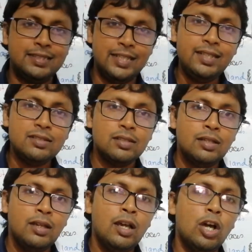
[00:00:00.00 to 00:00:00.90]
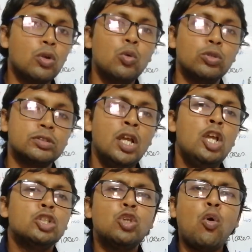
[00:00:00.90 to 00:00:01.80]
in roots.
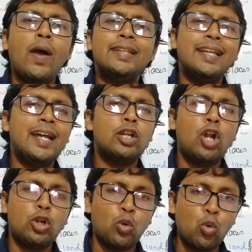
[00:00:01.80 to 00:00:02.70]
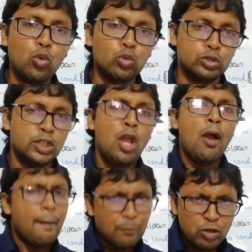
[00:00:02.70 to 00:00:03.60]
So why they are not true roots?
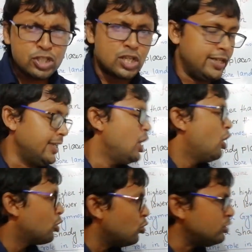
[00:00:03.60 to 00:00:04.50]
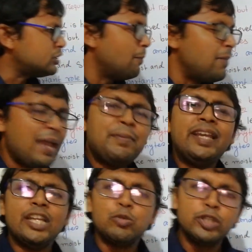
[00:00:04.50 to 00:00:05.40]
Mostly roots may
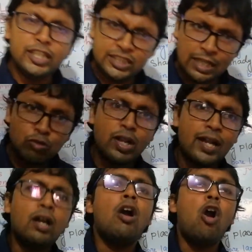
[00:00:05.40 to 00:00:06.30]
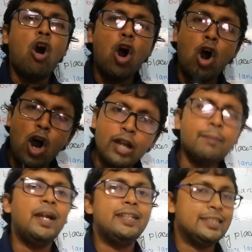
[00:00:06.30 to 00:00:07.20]
be unicellular or
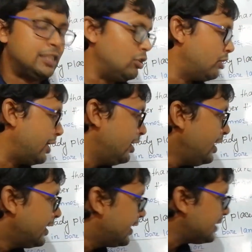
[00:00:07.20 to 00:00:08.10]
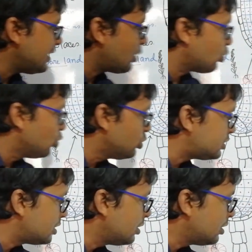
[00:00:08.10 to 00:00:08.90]
multicellular. Here the roots,